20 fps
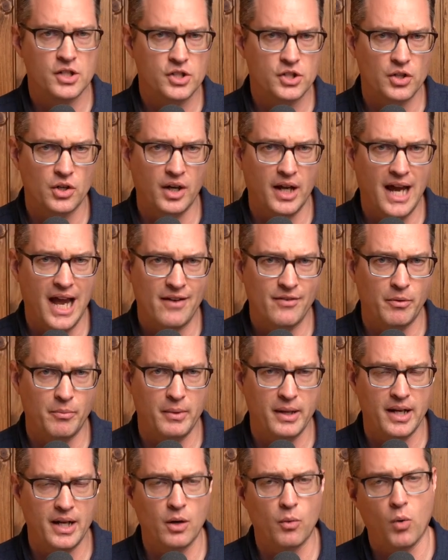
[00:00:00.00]
Sure, I have a
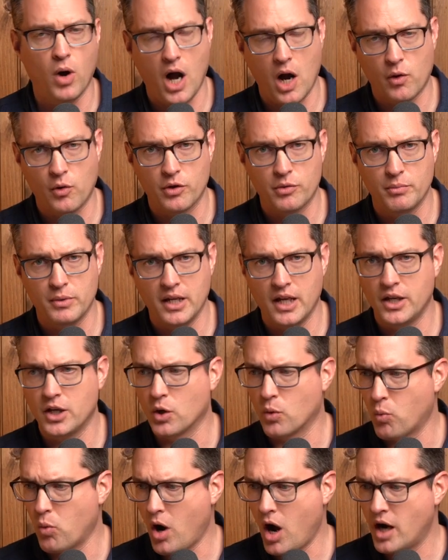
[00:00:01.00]
minute. Walk with me, and
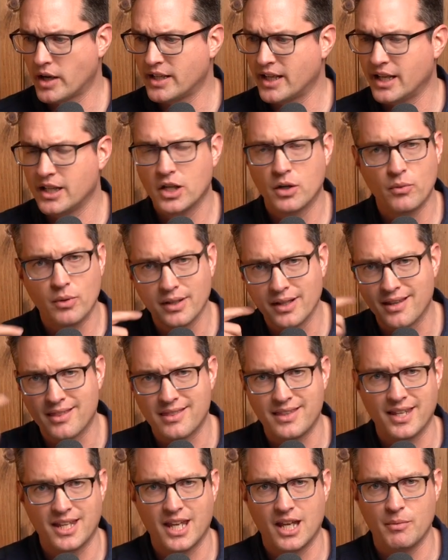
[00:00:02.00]
you're walking, and you're really
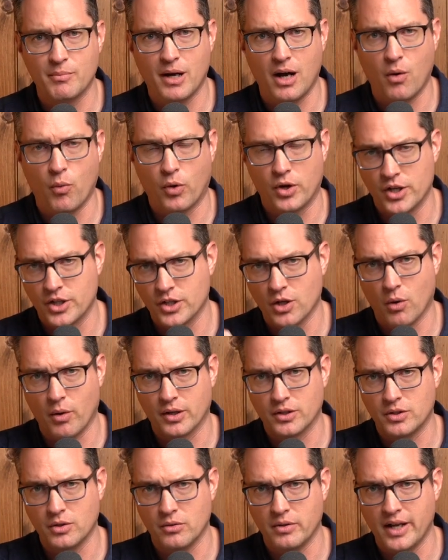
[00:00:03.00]
thinking about where you're
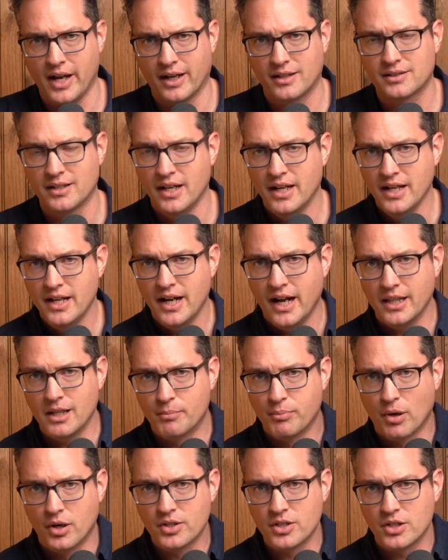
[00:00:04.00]
going to next, and the
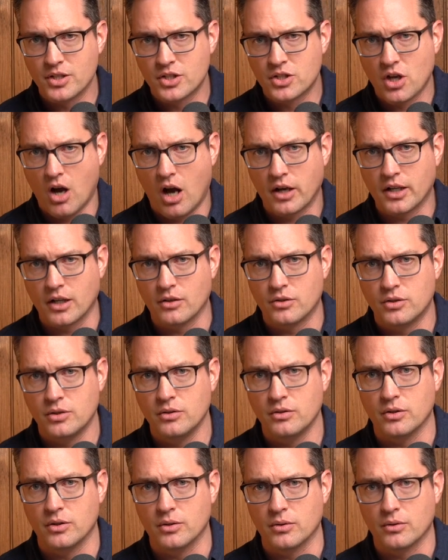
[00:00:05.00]
person's talking to
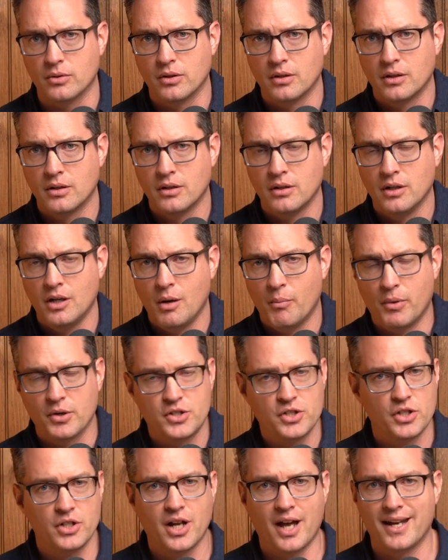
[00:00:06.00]
you, but
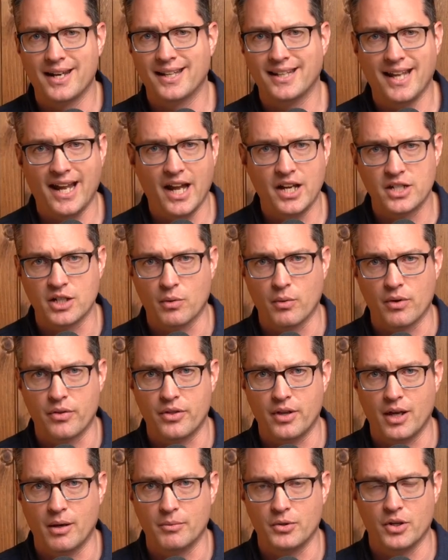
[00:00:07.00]
you're not engaging with
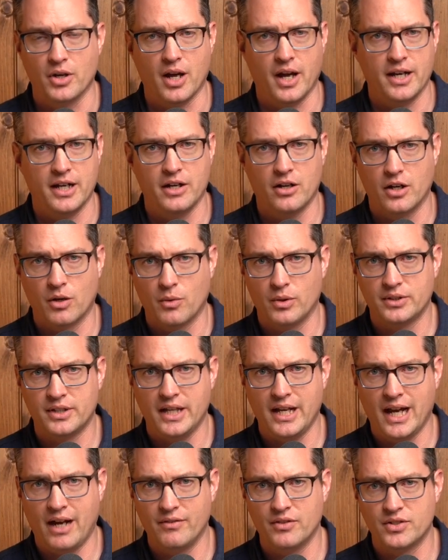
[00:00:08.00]
them. You're not hearing what they
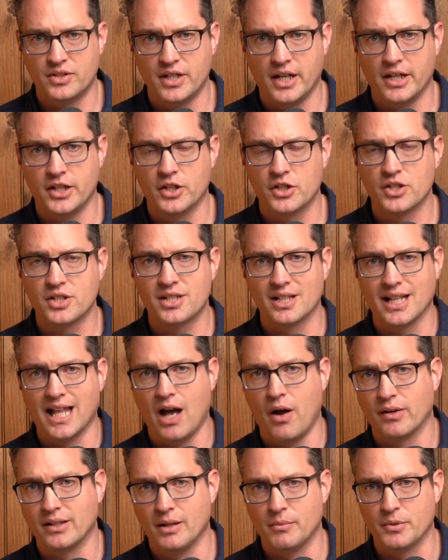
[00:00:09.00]
have to say. You're just
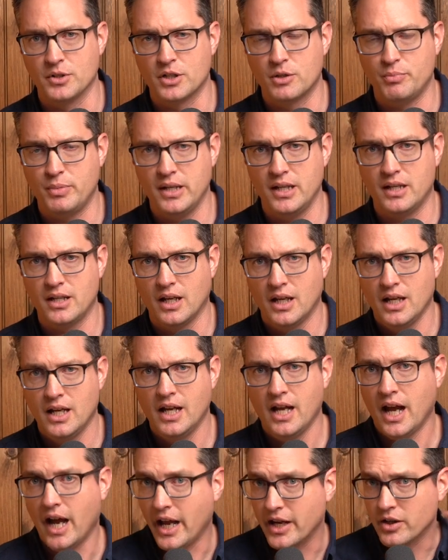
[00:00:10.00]
allowing them to speak,
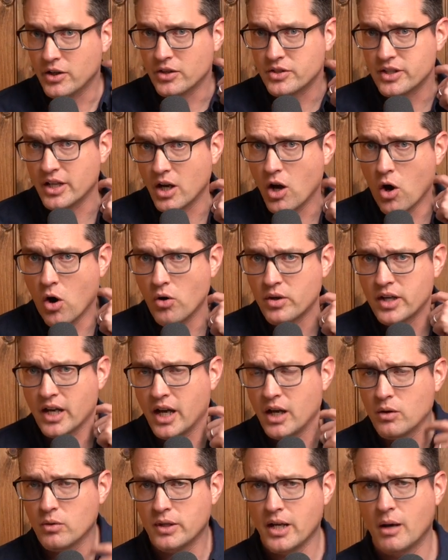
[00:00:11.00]
and you're saying, oh,
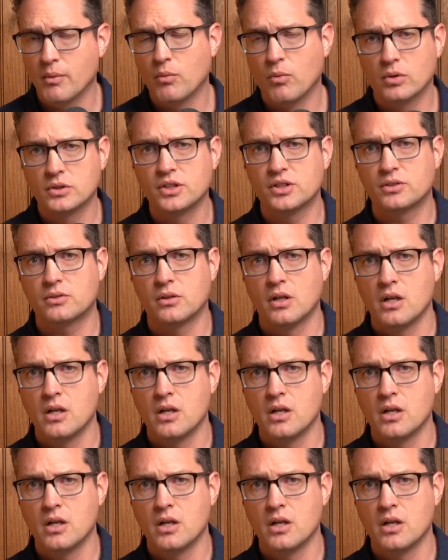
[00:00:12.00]
okay, yep, well, just